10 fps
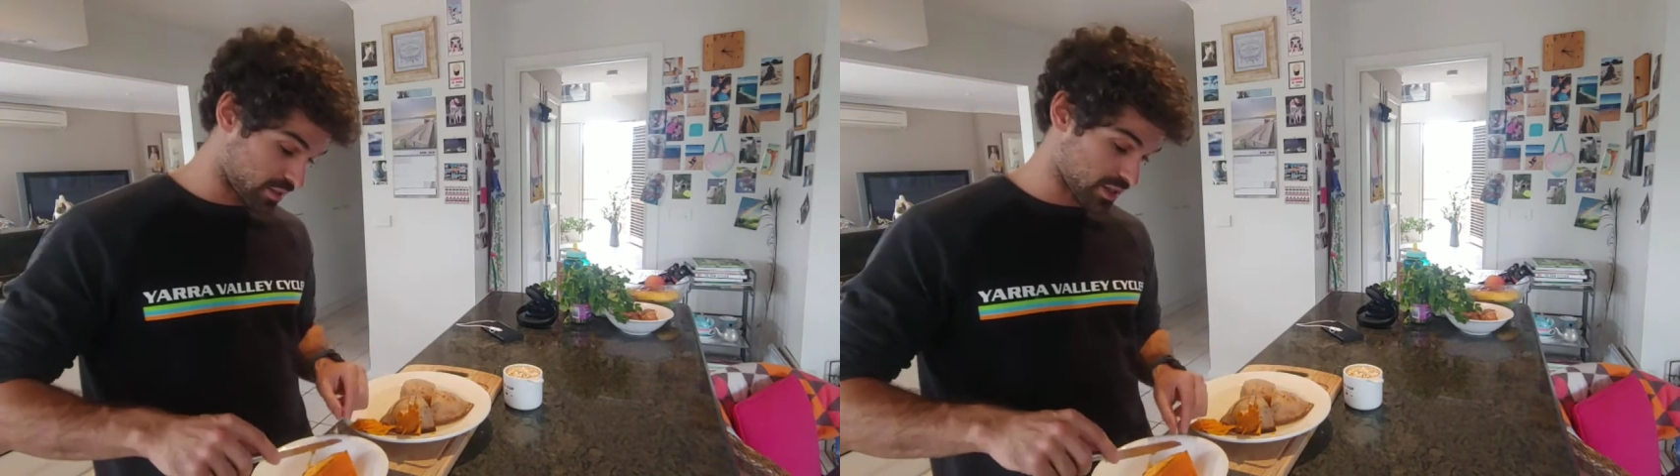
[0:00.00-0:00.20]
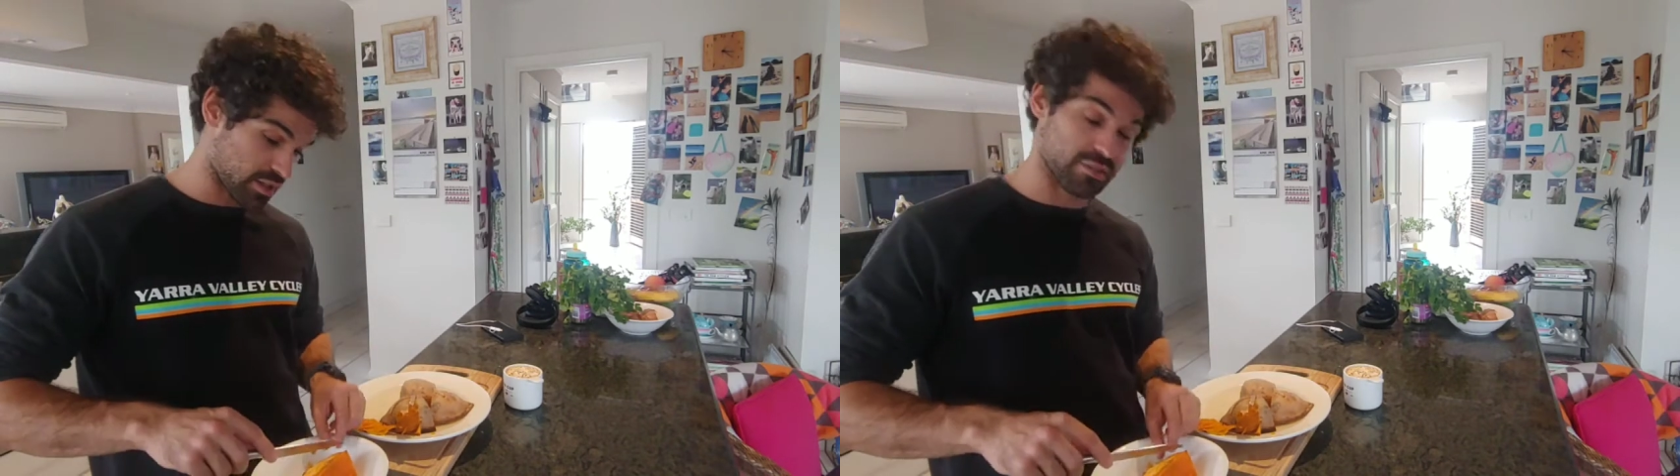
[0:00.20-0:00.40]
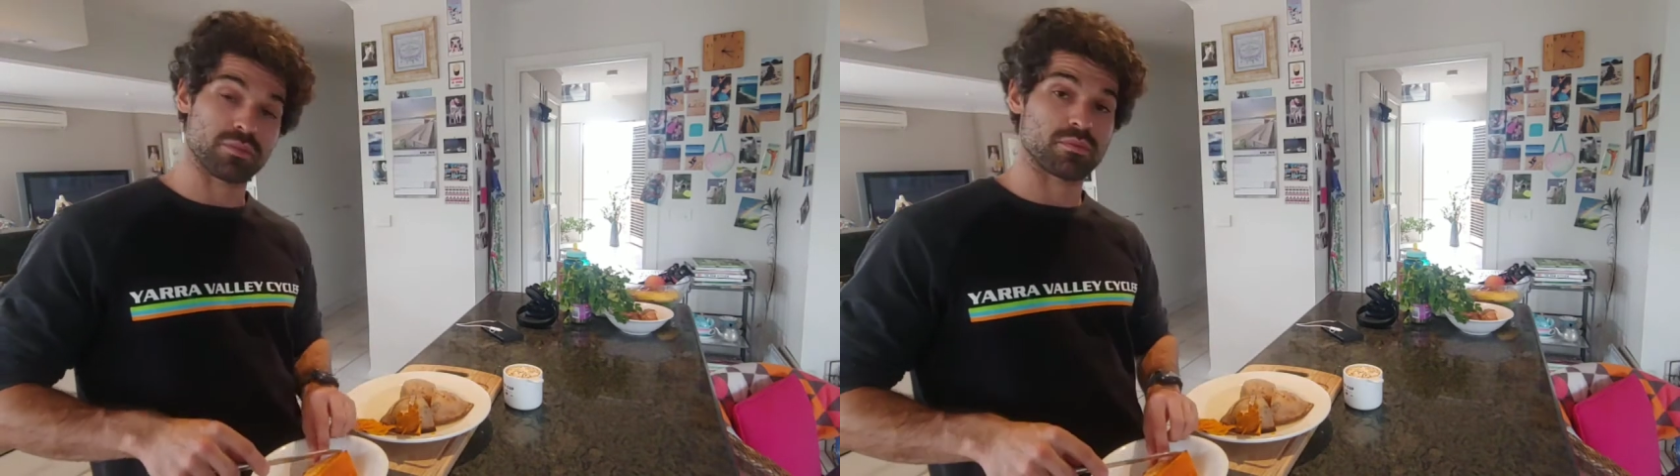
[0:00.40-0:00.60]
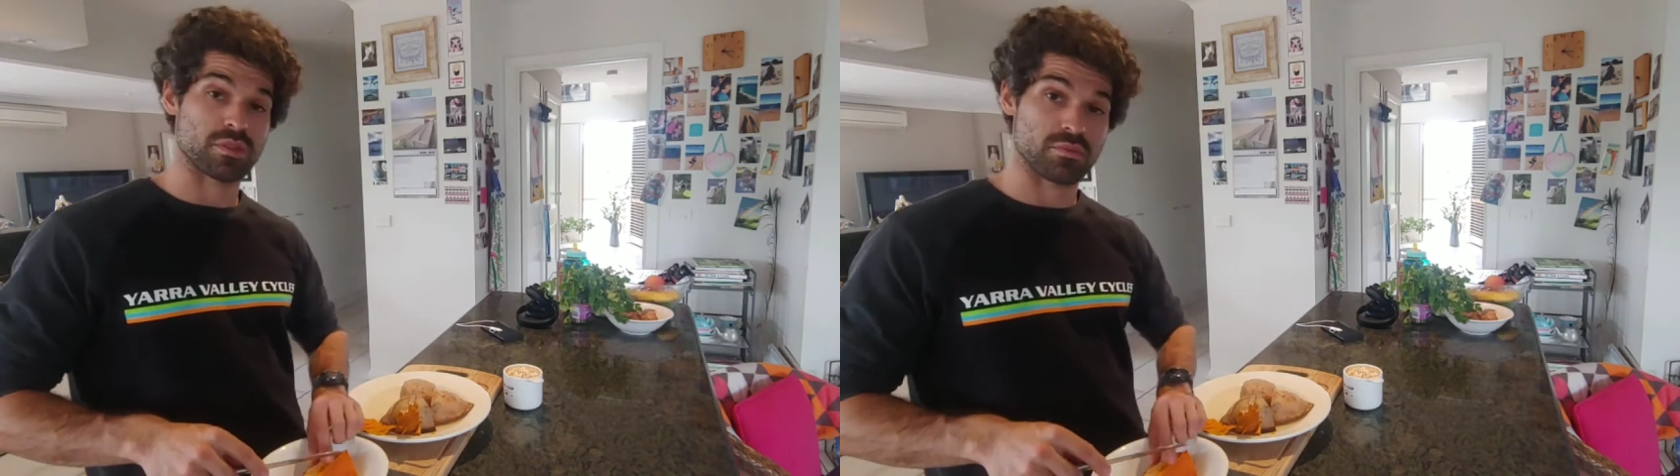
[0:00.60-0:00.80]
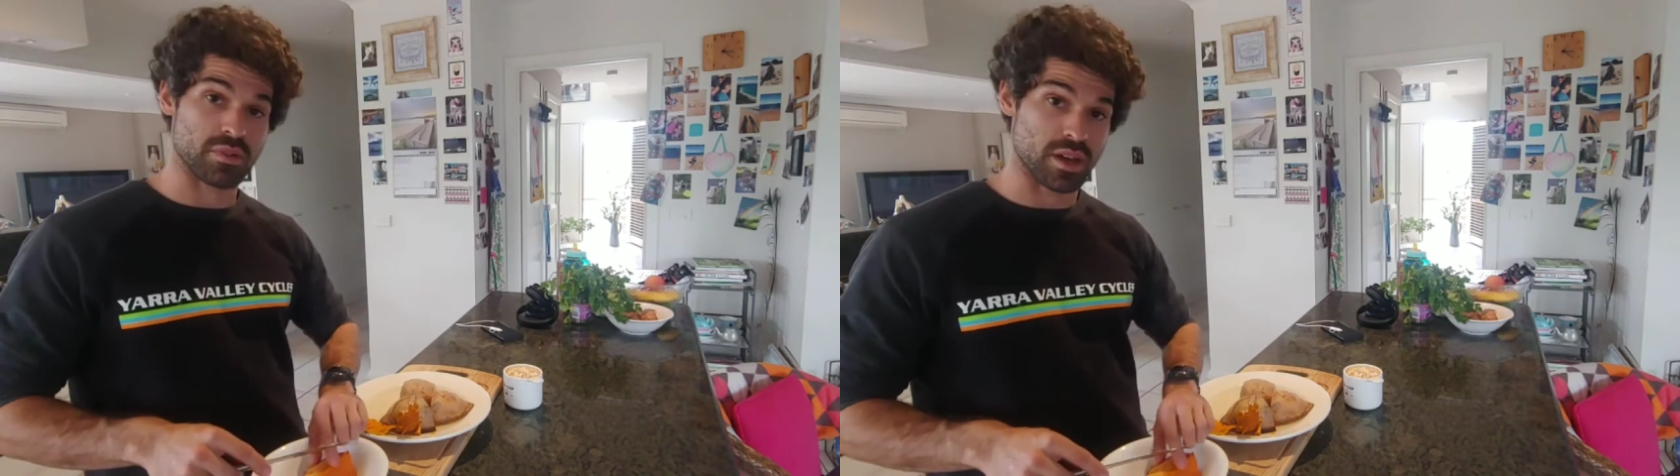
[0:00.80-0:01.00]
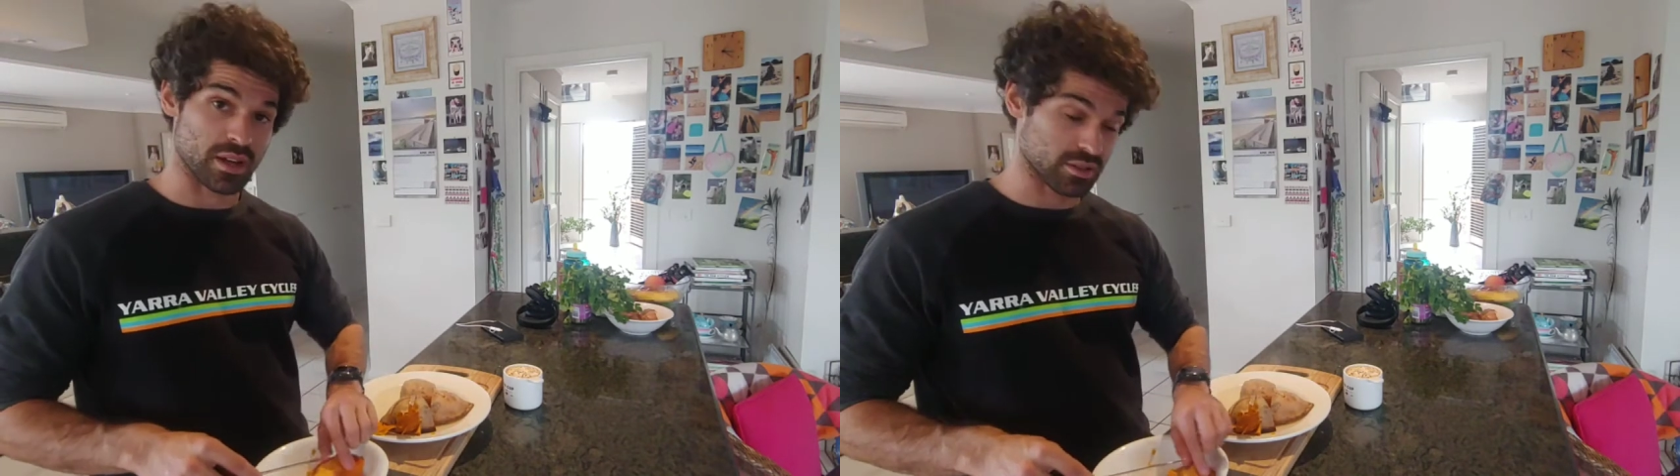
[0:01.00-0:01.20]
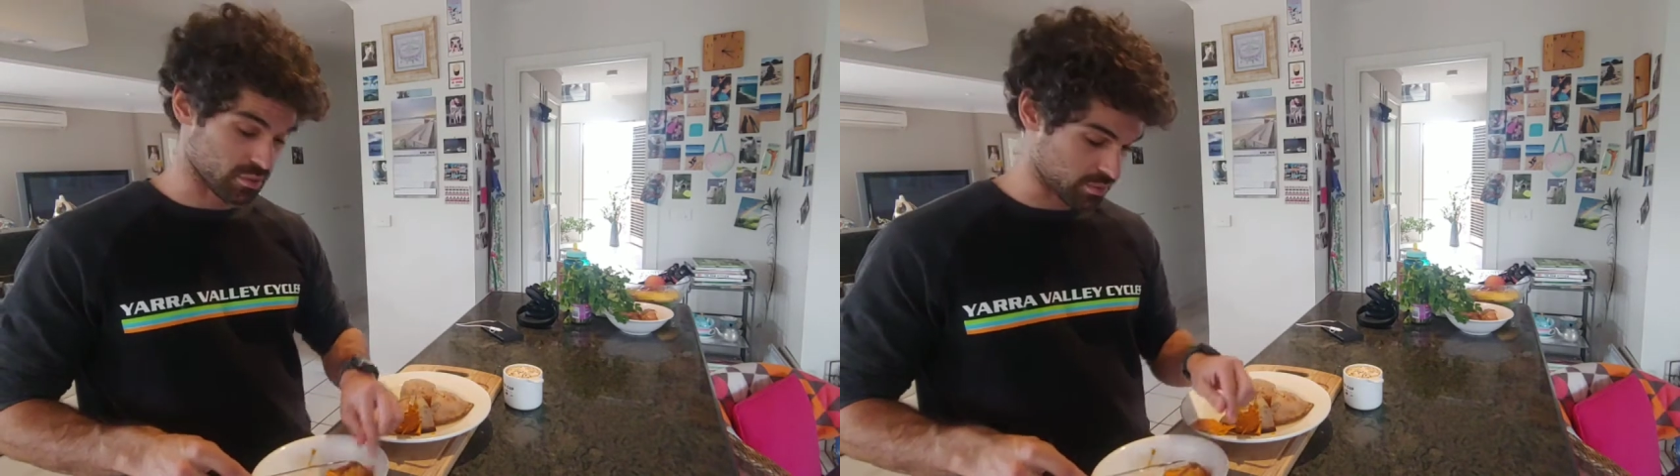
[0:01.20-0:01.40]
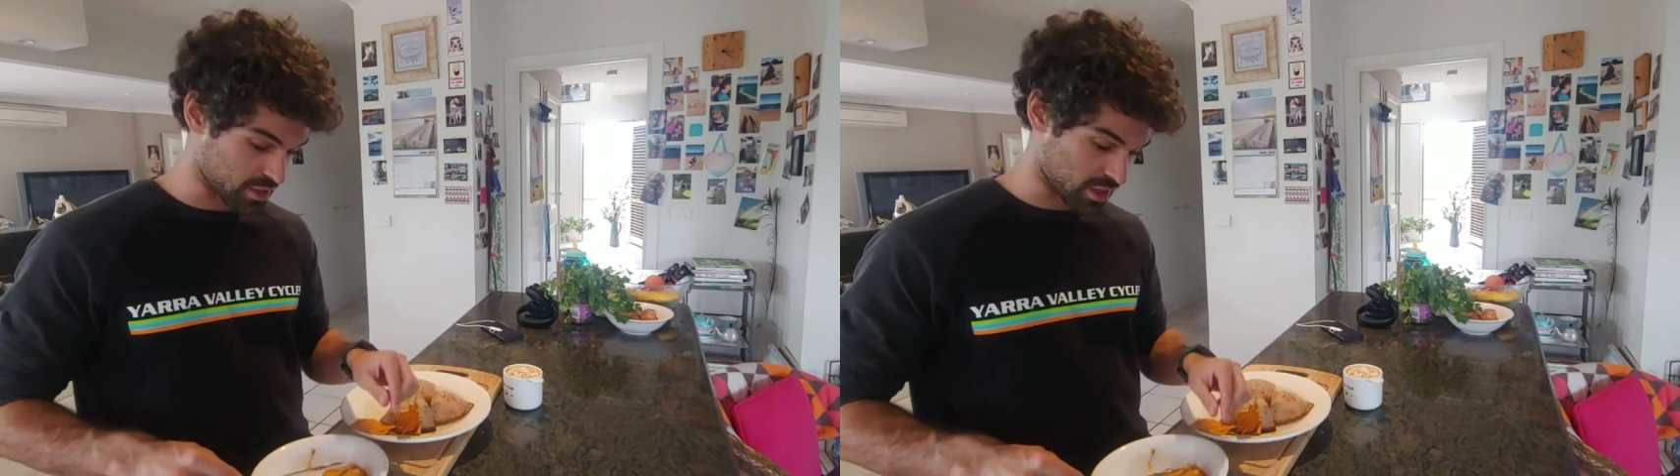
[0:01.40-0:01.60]
you get left with
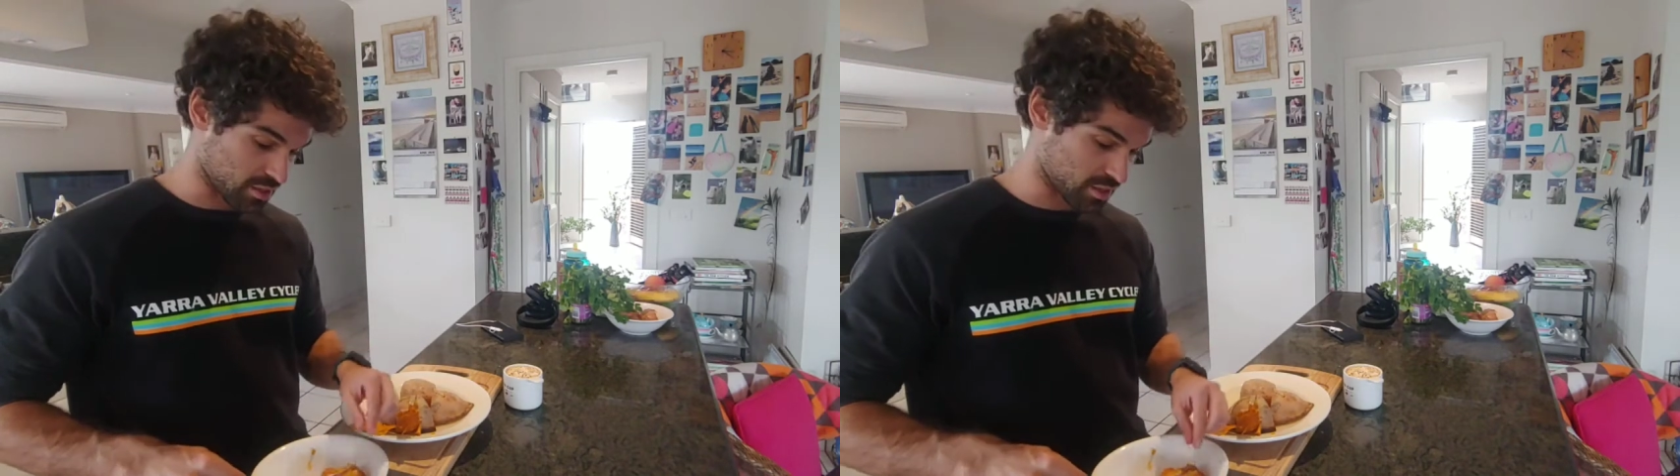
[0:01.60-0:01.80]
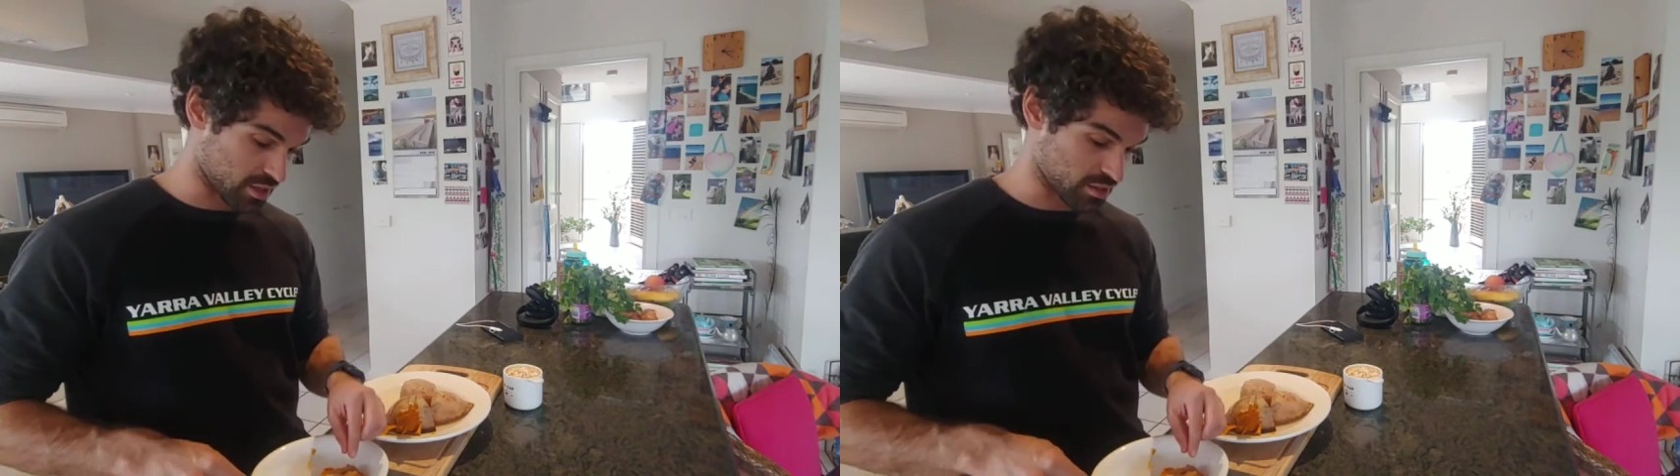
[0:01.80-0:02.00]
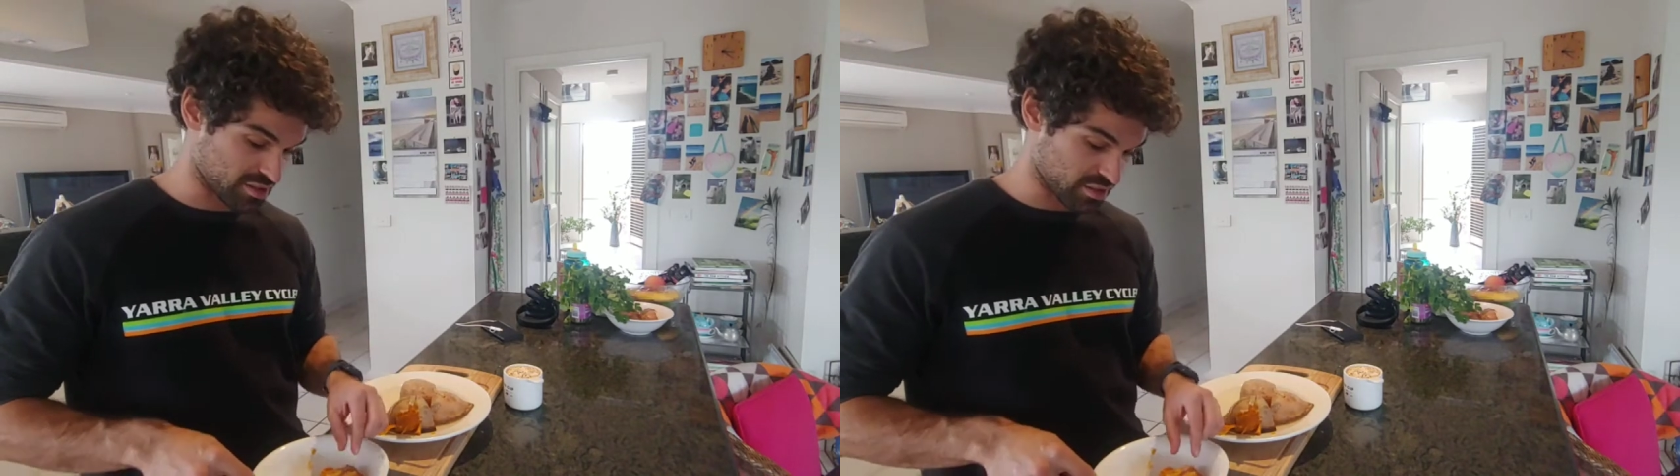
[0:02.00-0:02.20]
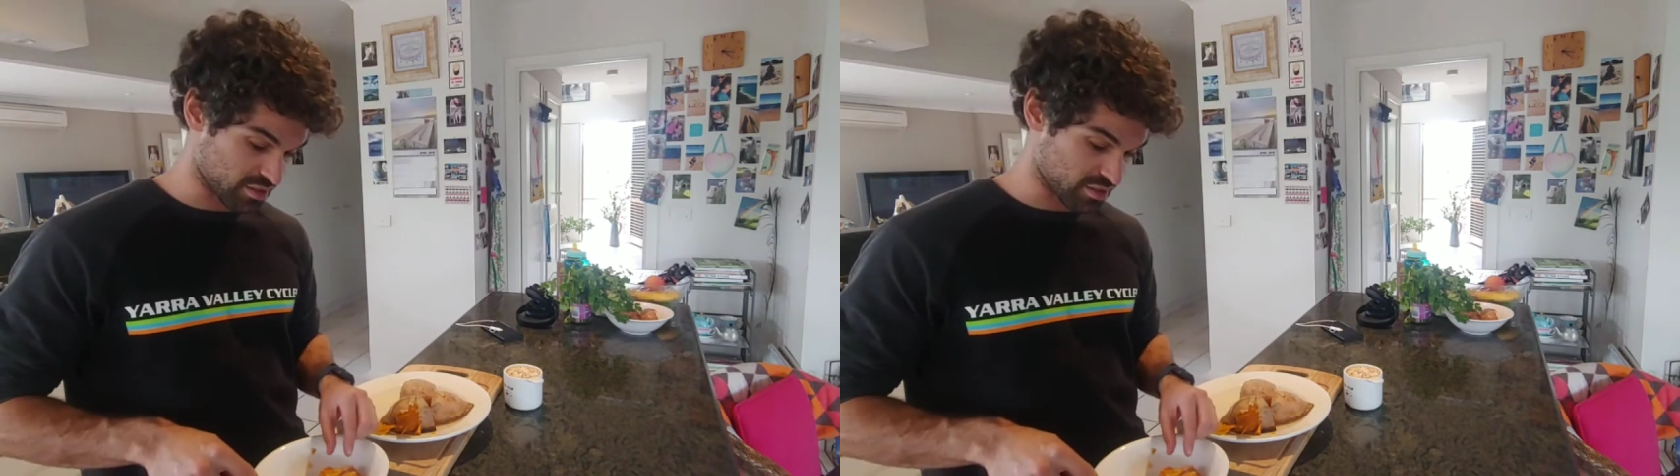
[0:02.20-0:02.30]
sweet potato skins and you